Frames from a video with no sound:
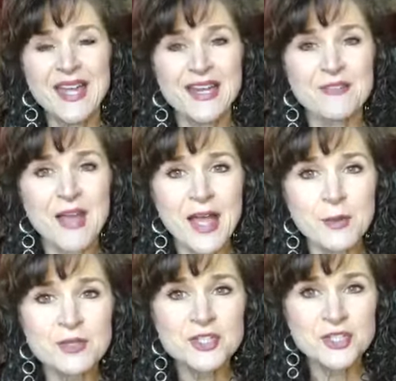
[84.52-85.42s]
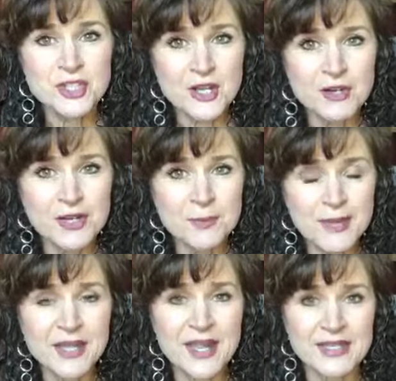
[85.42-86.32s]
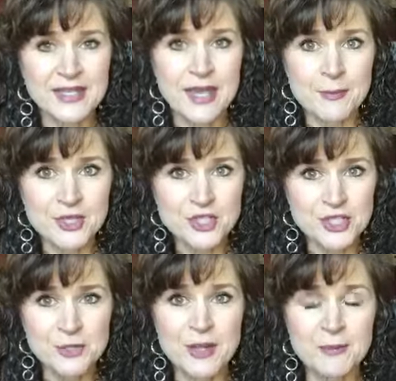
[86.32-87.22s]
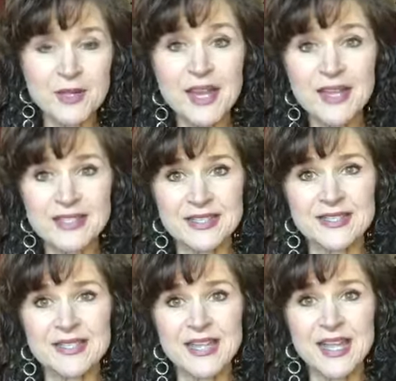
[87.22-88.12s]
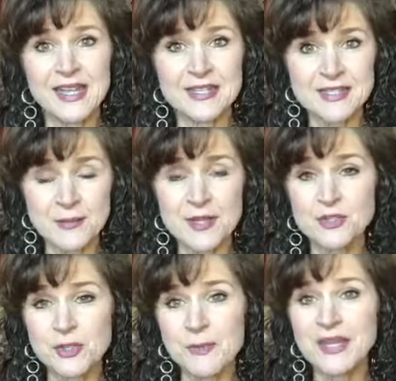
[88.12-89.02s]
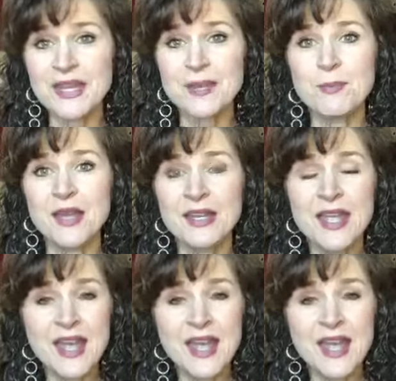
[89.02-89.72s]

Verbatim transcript: And if I was sharing my idea, I'm going to share my big idea today as the Mentoring Monday, but